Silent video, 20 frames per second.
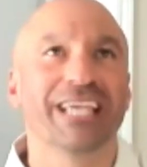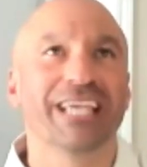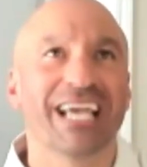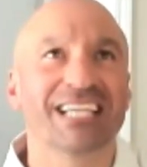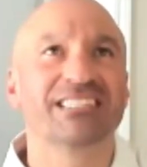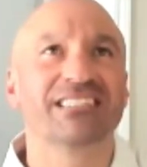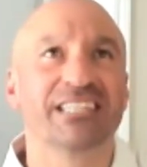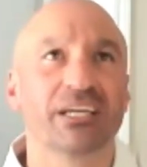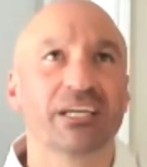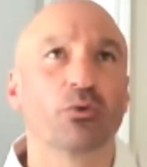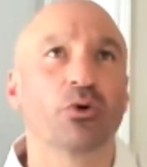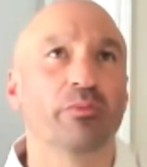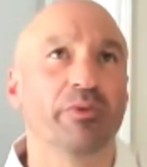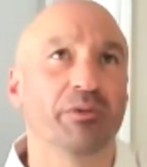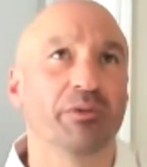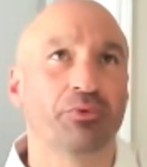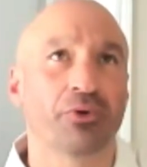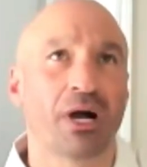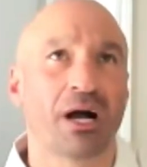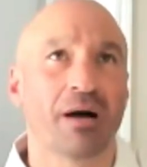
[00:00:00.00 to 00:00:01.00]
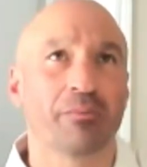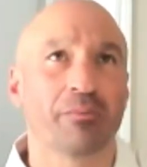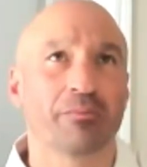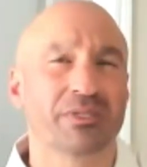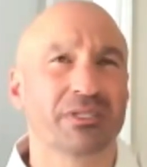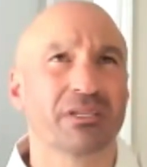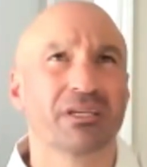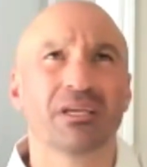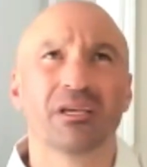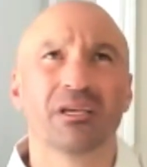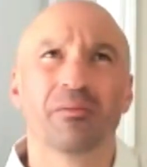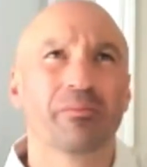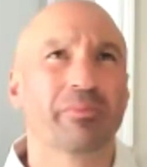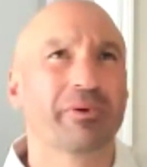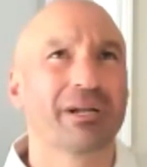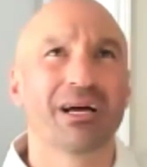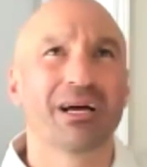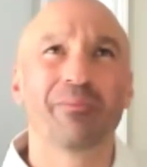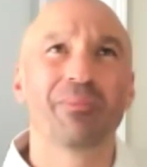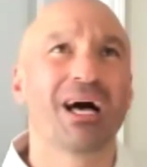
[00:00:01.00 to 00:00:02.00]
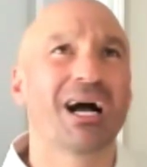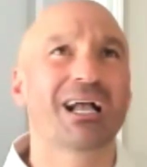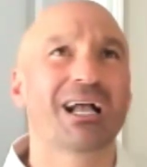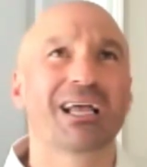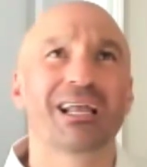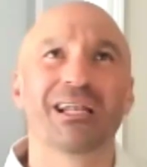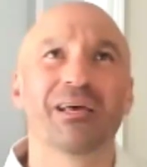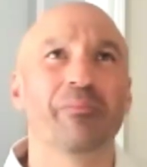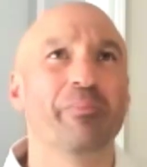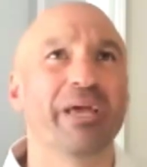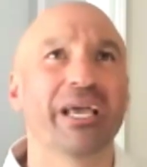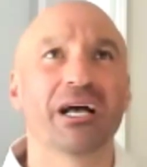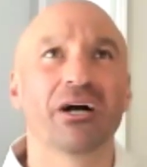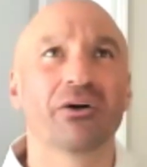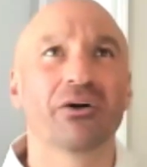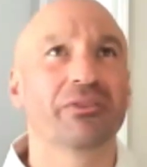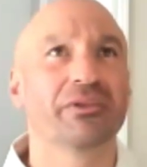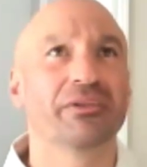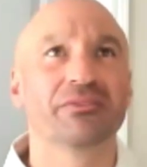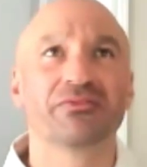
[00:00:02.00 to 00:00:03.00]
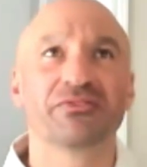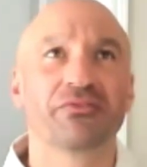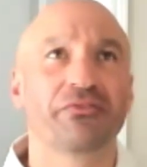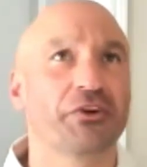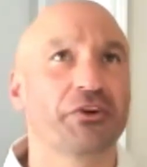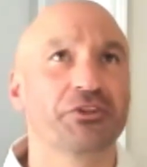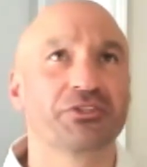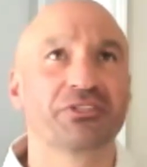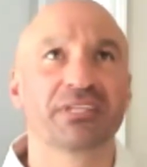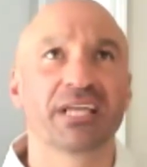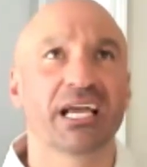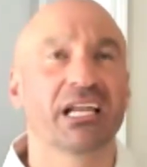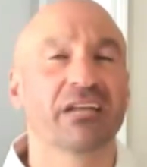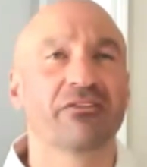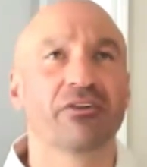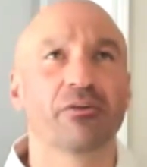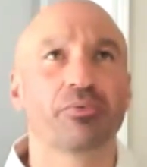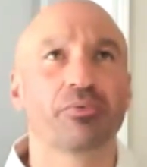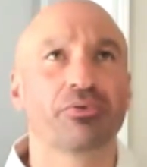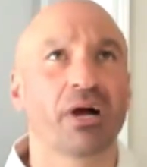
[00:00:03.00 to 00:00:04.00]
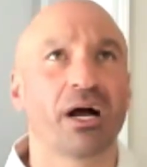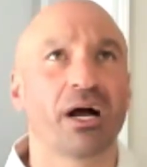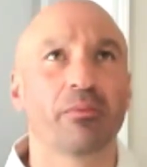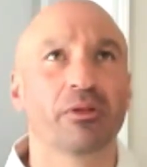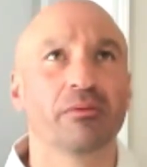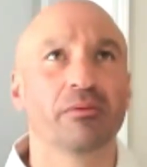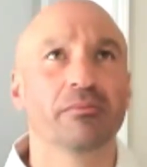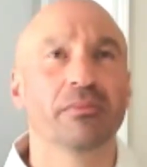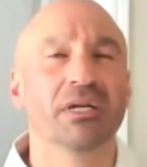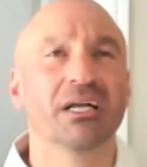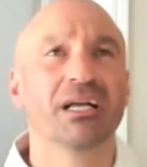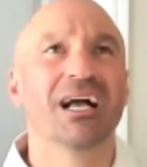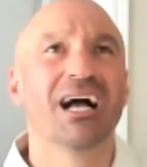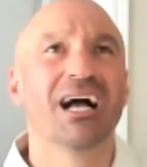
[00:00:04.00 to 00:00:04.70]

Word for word: Yes, there will be problems, but I'm not going to bail the first sign of a problem.